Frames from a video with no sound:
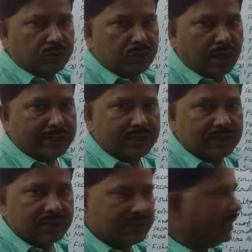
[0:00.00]
your
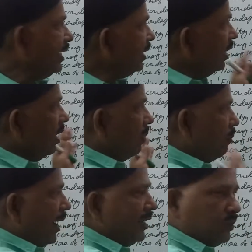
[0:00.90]
answers, and then
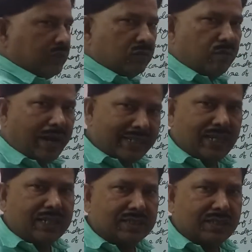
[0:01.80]
match with my
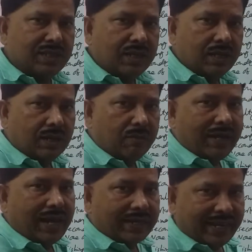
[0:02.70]
answer by
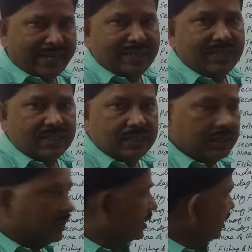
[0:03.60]
again
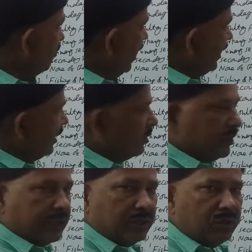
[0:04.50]
rewind the
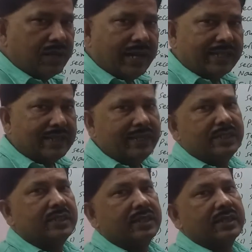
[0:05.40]
video and
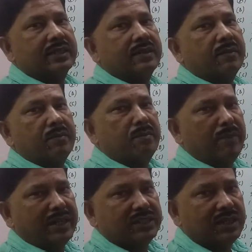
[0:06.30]
then
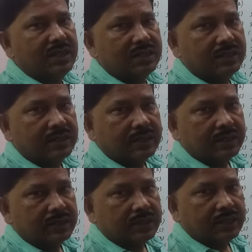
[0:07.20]
match the
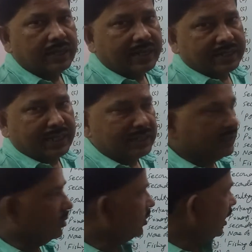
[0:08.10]
correct answer.
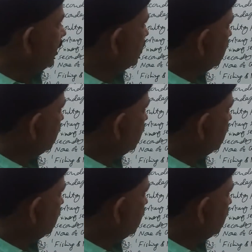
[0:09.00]
Okay, so